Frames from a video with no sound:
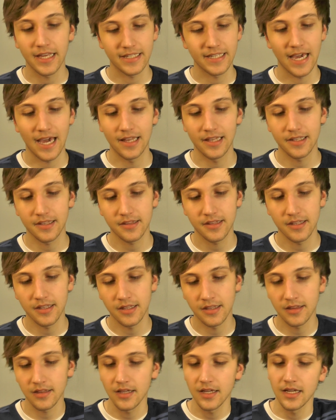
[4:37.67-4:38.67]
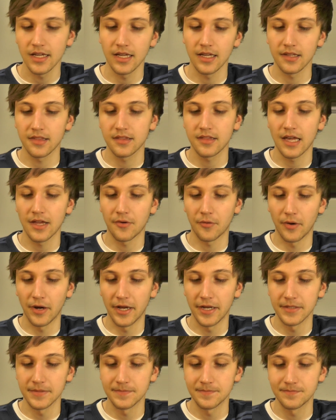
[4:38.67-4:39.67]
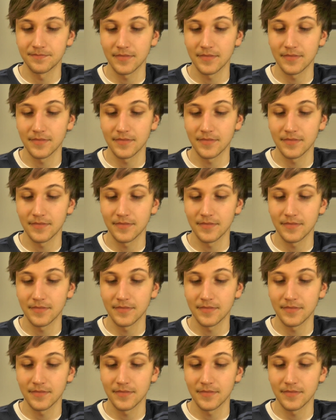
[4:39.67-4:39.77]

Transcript: galaxies, etc.